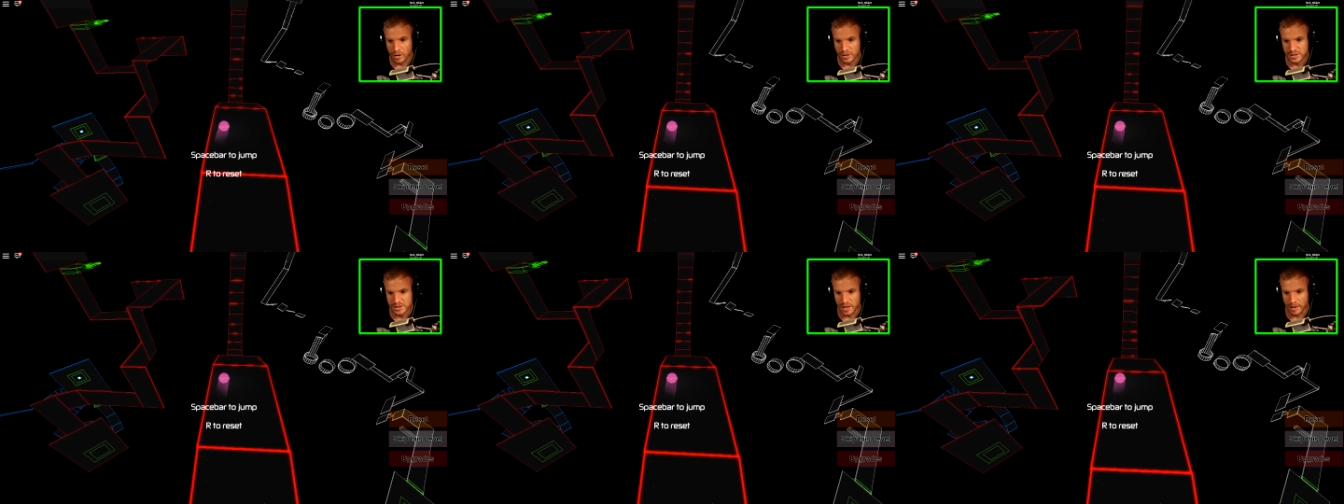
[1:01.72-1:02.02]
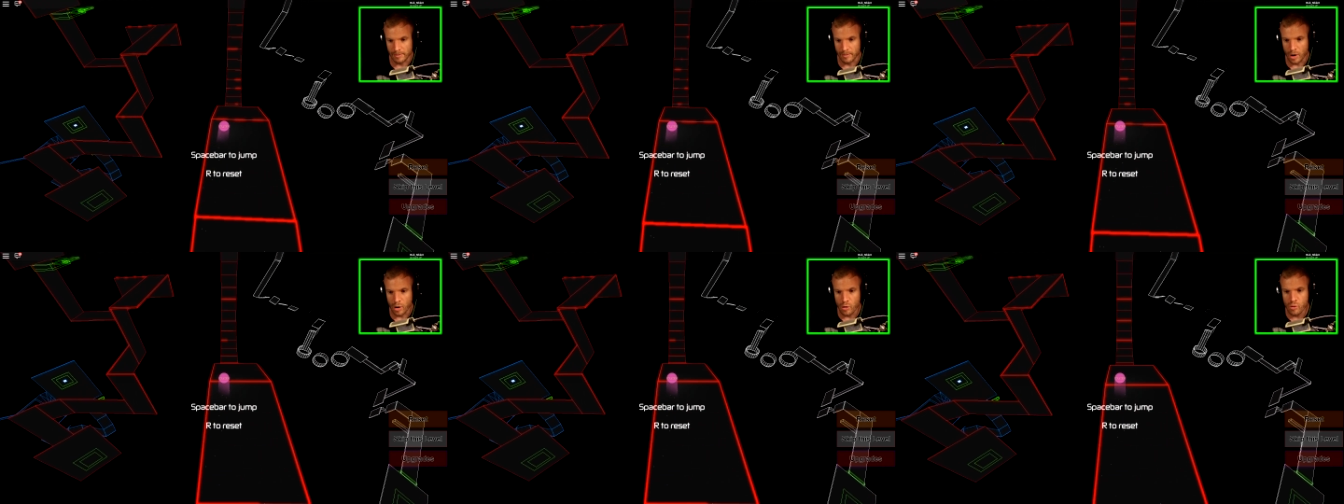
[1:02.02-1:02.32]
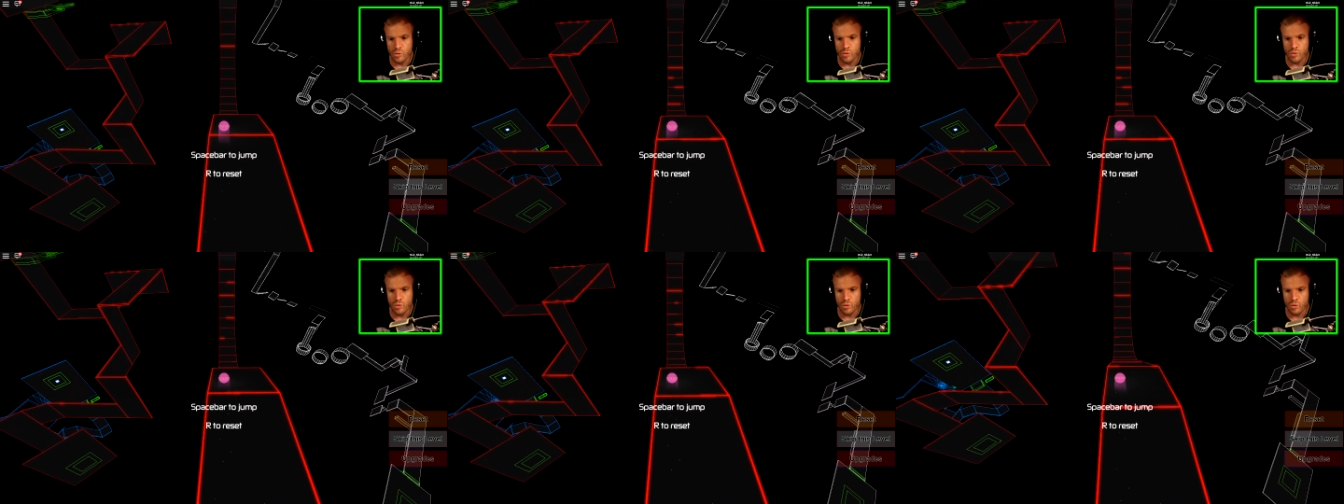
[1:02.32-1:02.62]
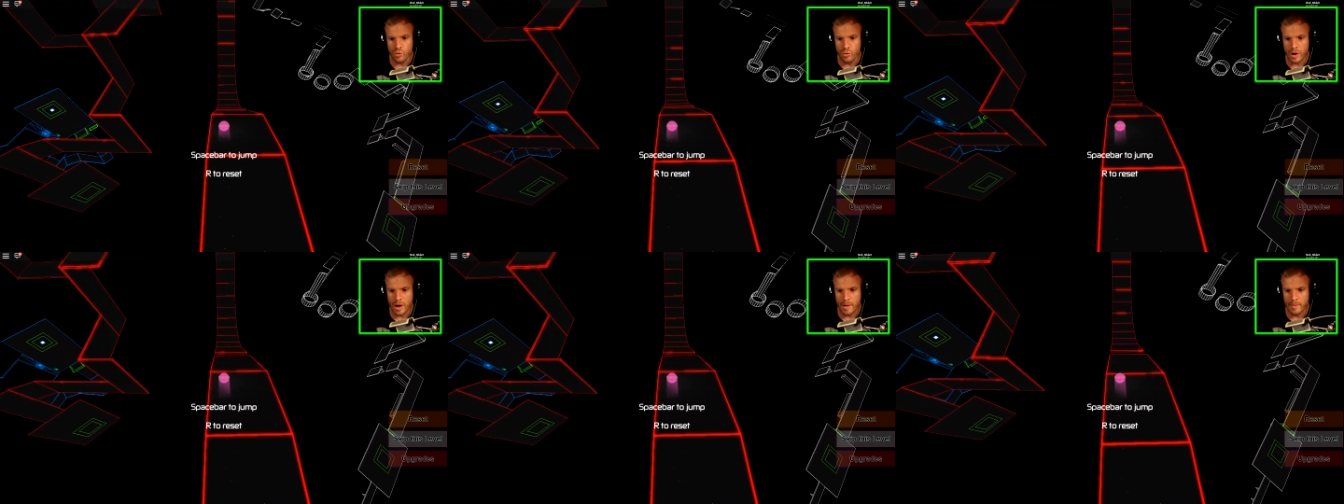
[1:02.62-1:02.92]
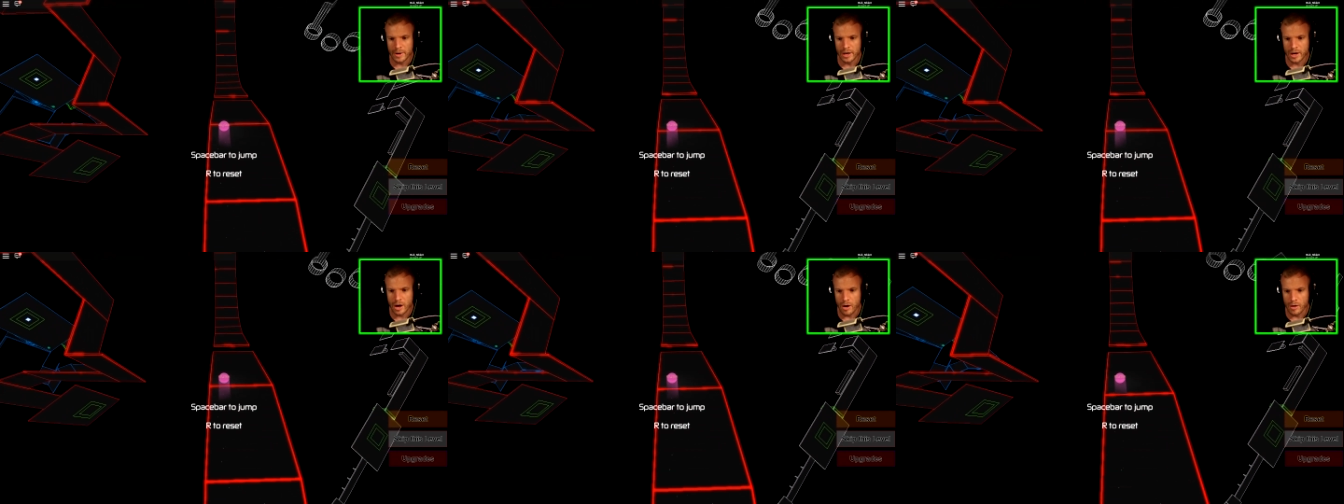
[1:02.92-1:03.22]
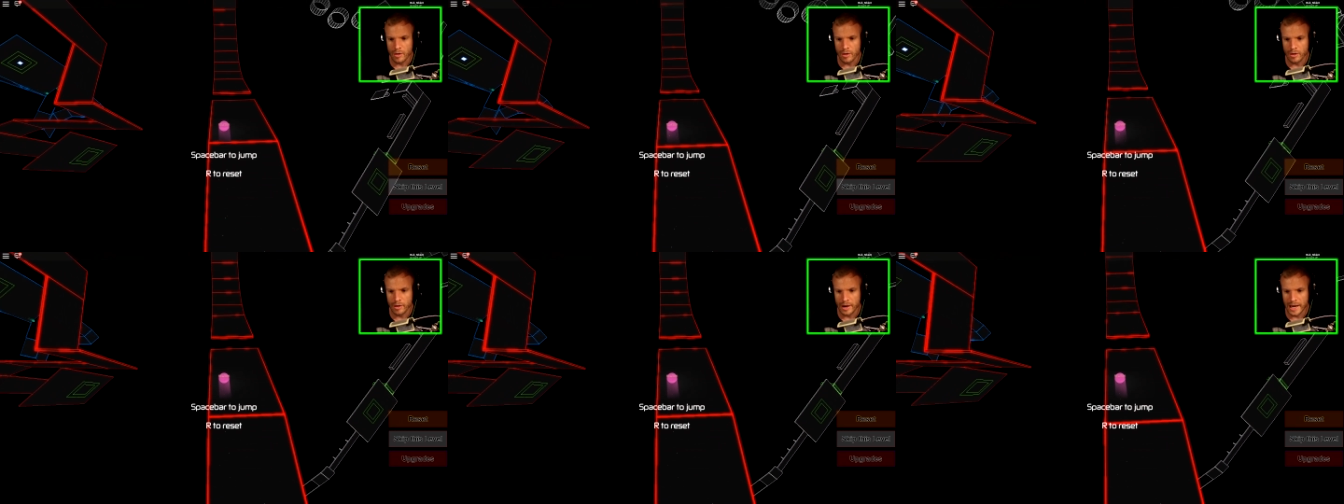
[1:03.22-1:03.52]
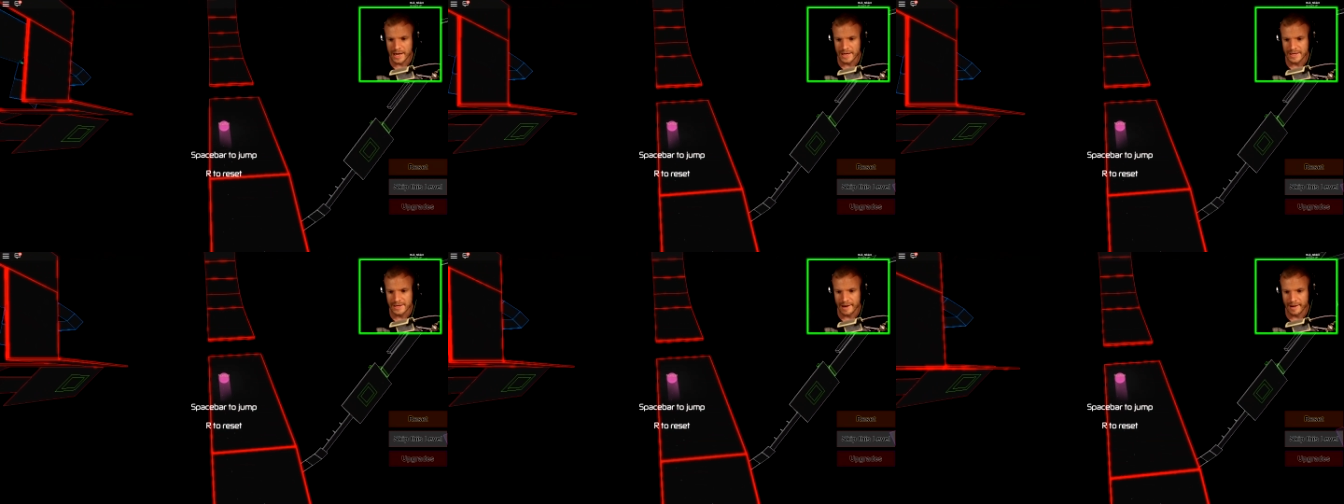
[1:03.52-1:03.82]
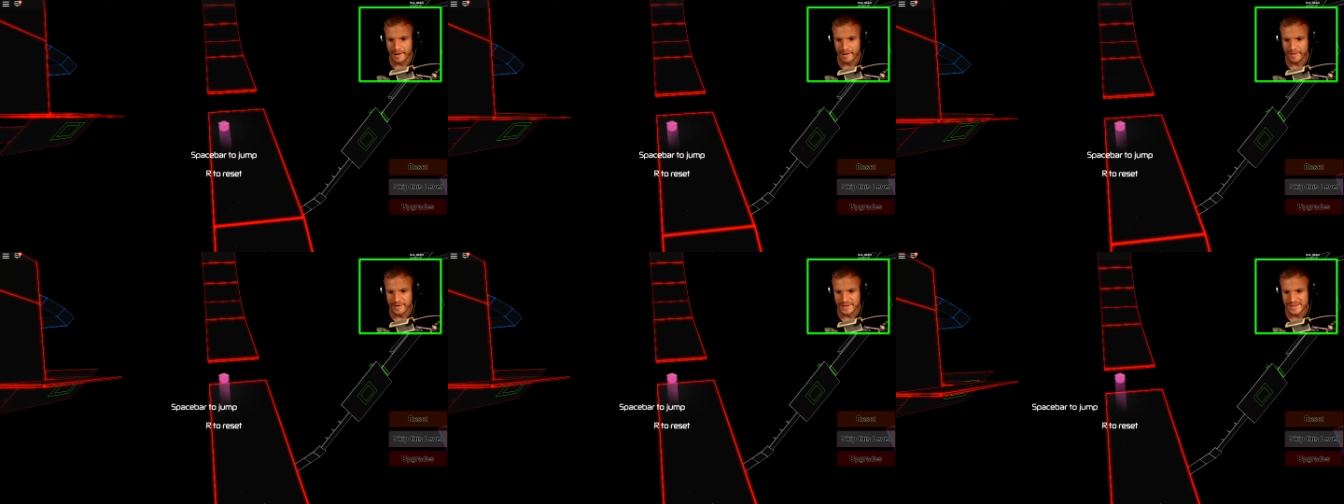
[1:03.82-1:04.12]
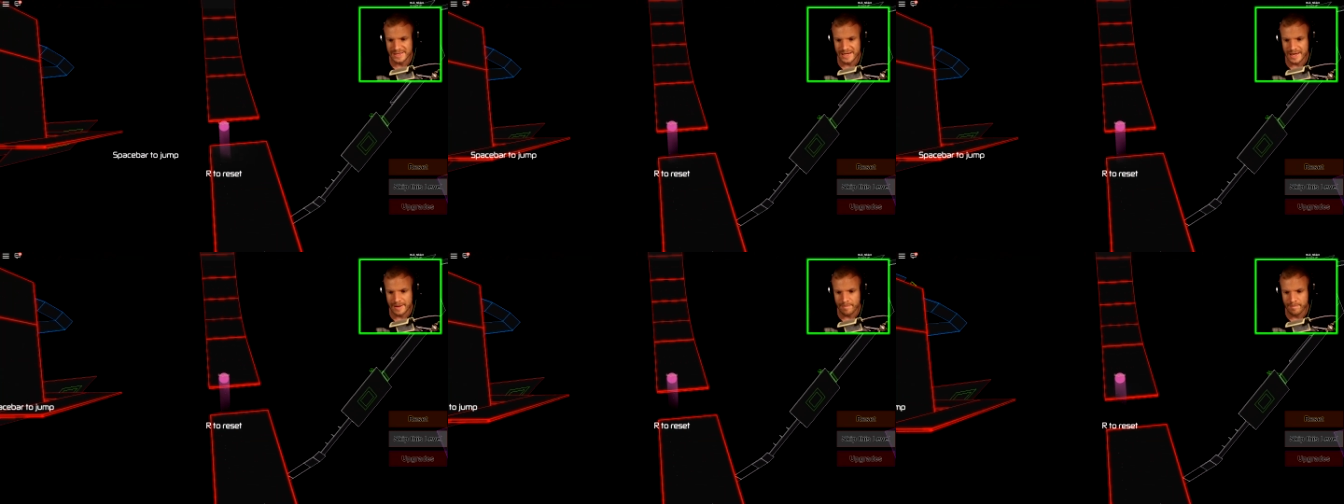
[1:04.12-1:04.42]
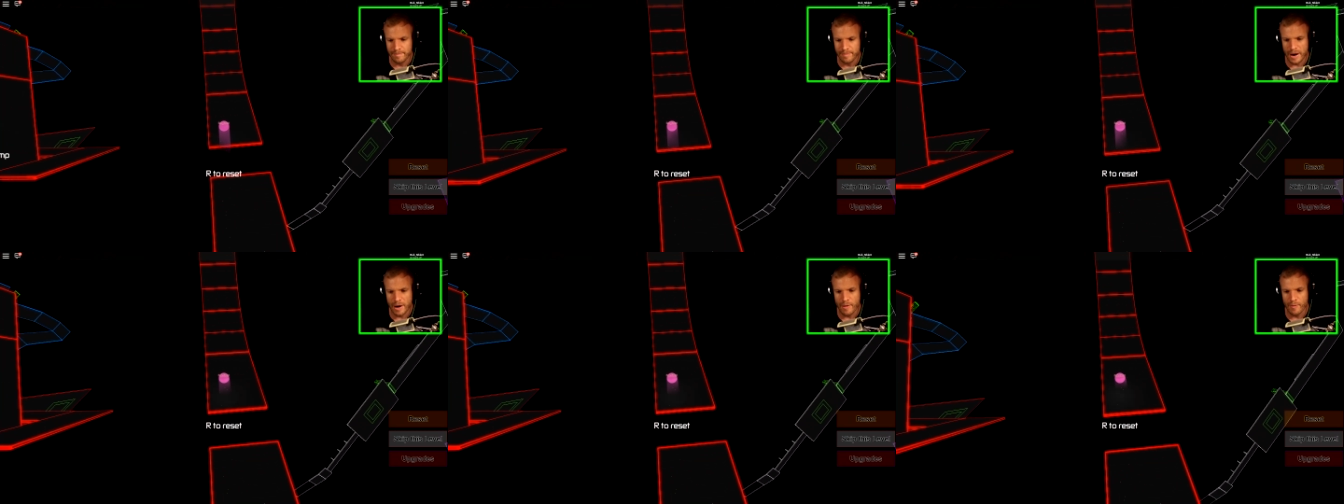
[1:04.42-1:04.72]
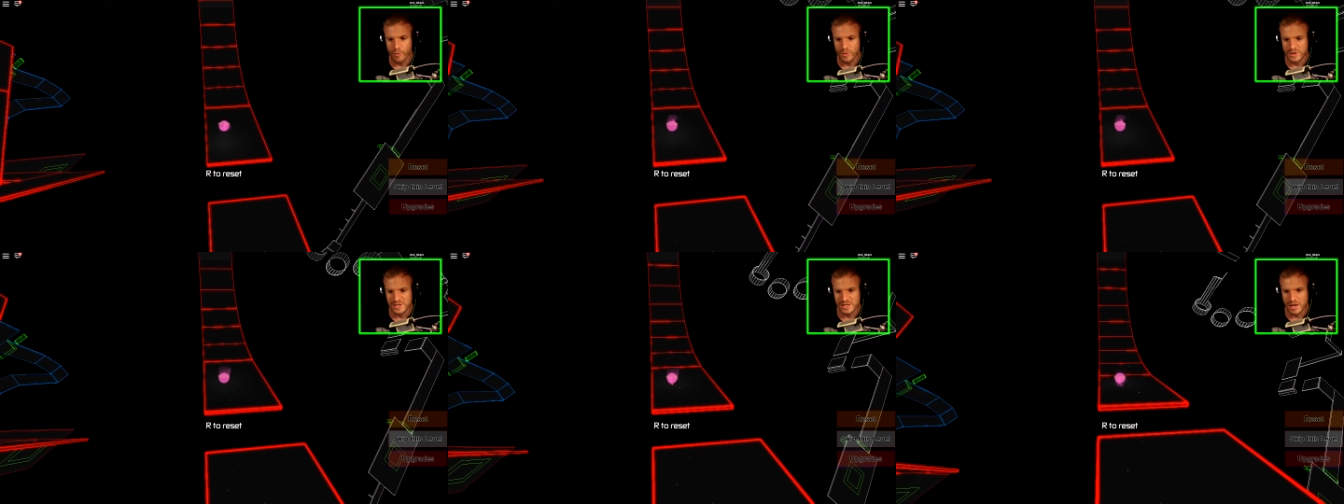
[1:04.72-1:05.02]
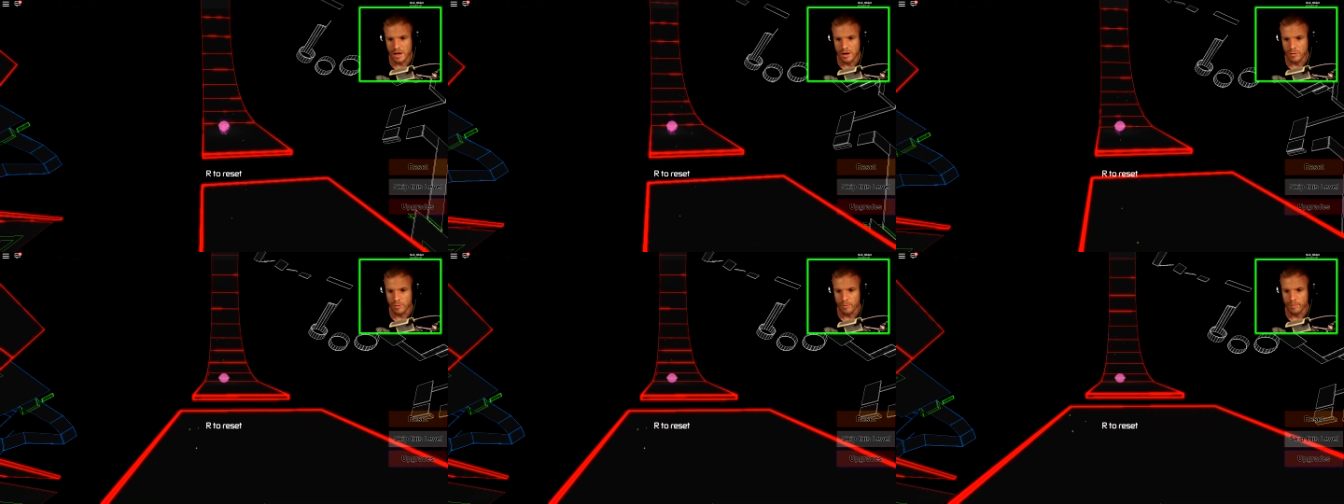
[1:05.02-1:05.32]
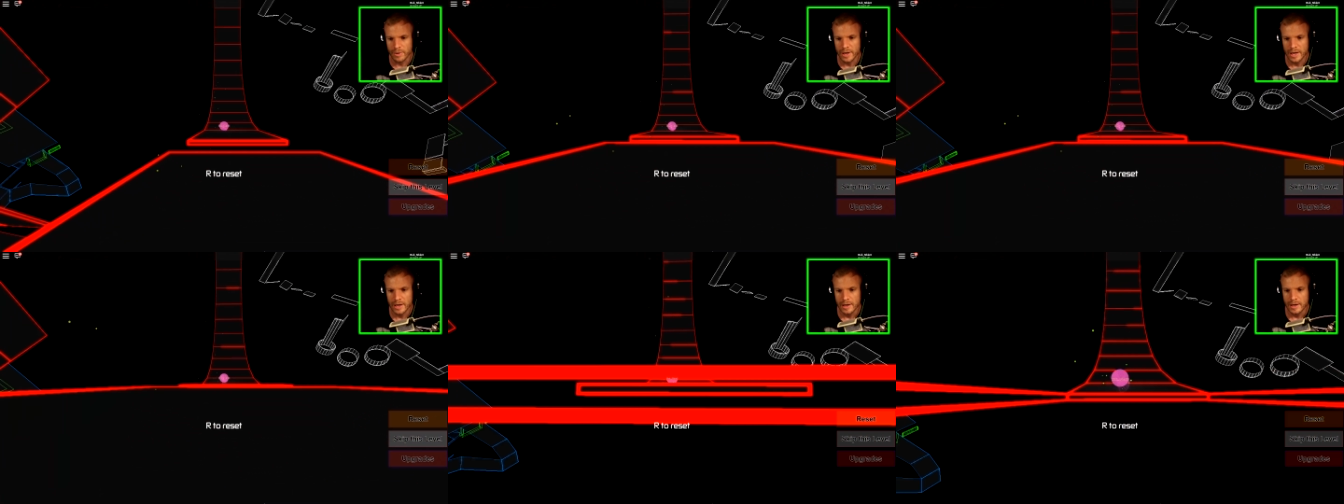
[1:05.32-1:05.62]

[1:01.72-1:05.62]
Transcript: Awesome. Ooh, and we're going down a slippery slope.